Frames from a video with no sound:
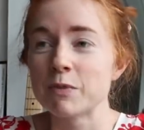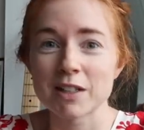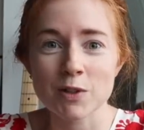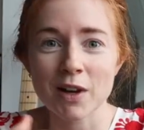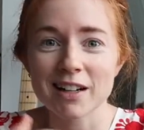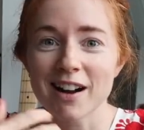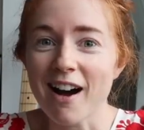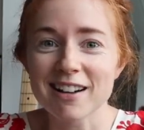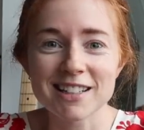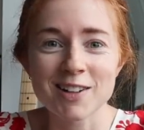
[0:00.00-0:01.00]
And so I
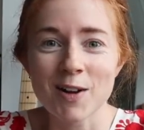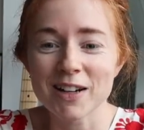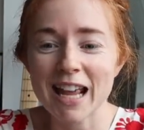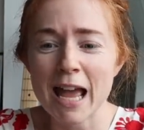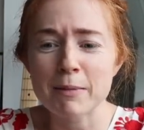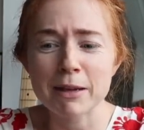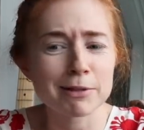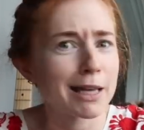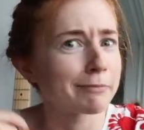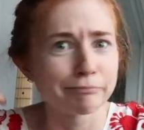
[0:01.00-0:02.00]
knocked and no one came, and he
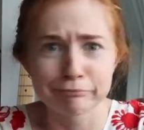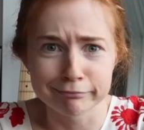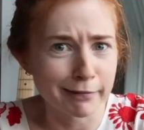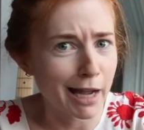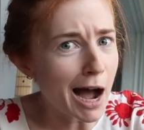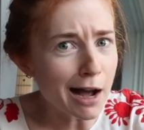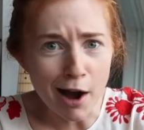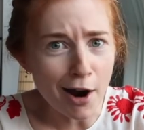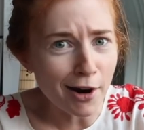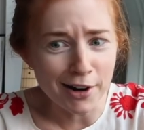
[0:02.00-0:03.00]
was like, knock
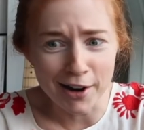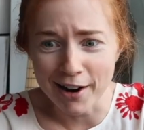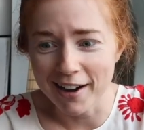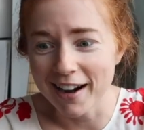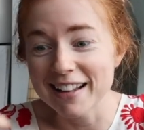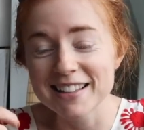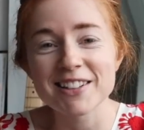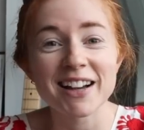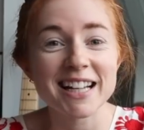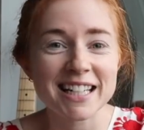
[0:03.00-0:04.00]
harder. And
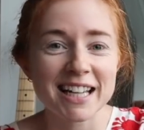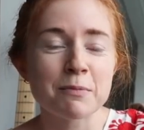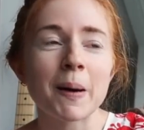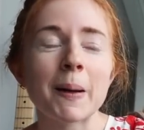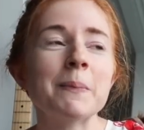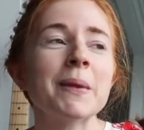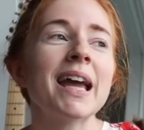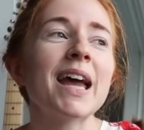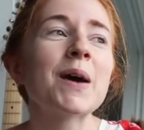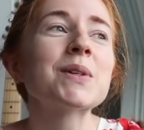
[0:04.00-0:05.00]
so I did. But
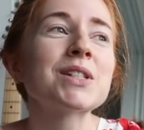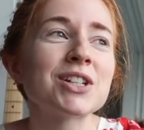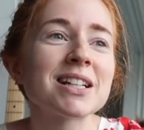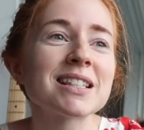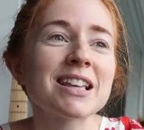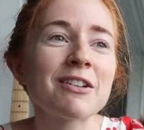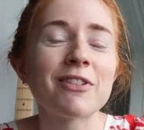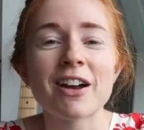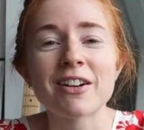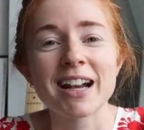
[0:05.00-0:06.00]
it was just like
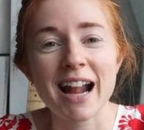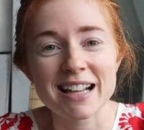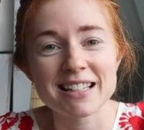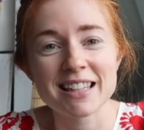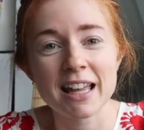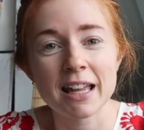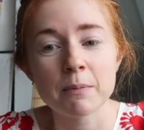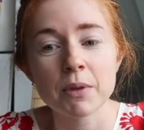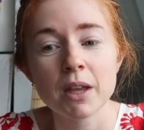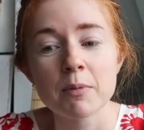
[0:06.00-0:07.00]
very nice that
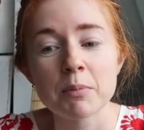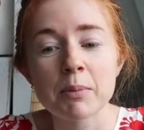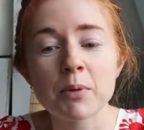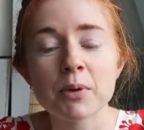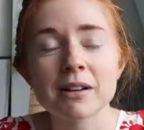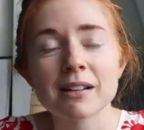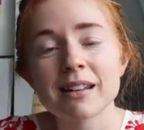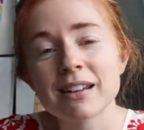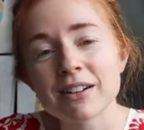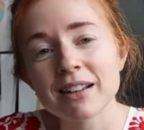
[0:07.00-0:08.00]
people were
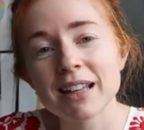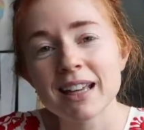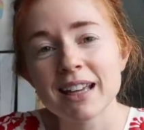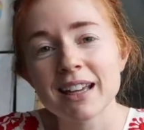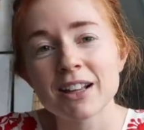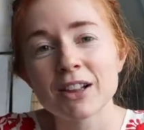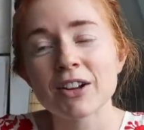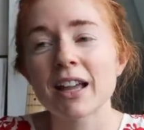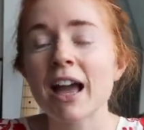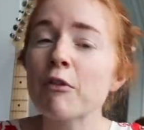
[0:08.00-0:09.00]
clearly
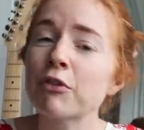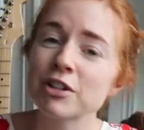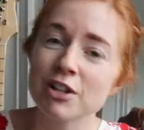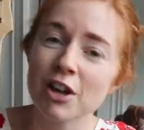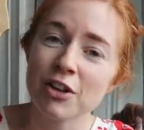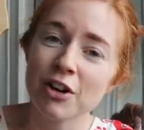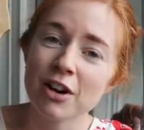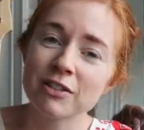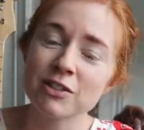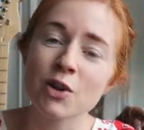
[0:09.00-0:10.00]
looking out for each other
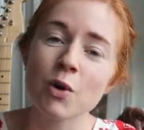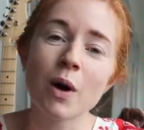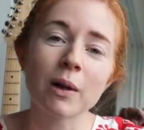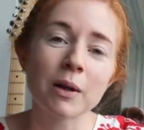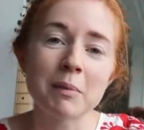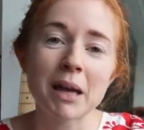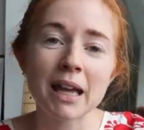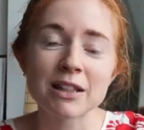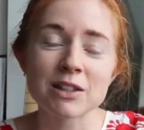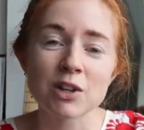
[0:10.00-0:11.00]
and so
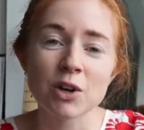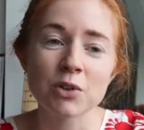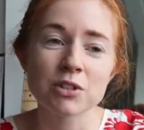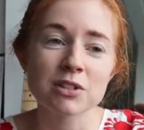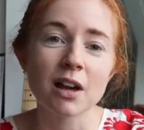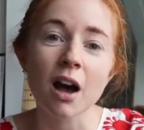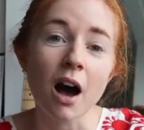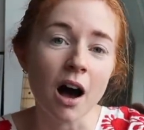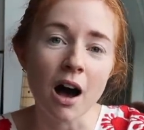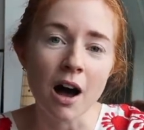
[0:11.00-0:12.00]
welcoming and so just
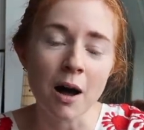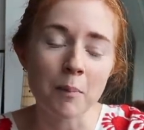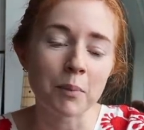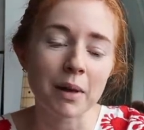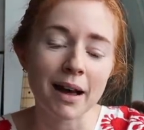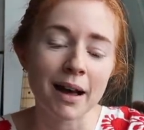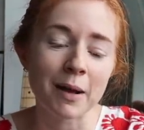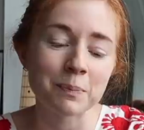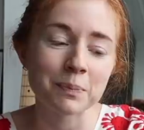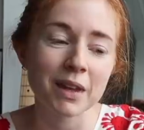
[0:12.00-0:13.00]
calm.
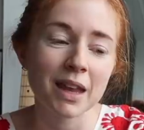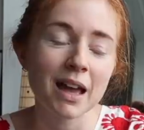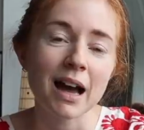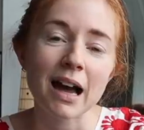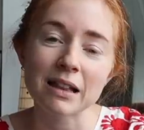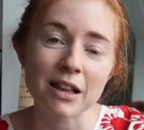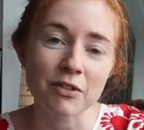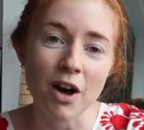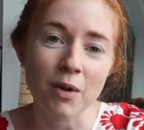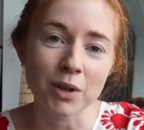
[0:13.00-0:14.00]
I
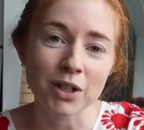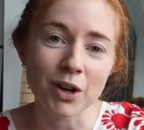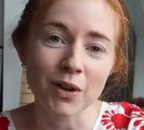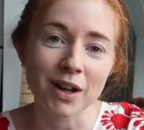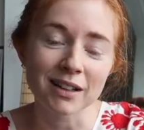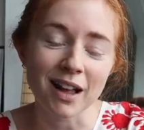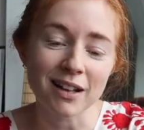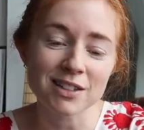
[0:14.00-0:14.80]
love Gangwon-do a lot.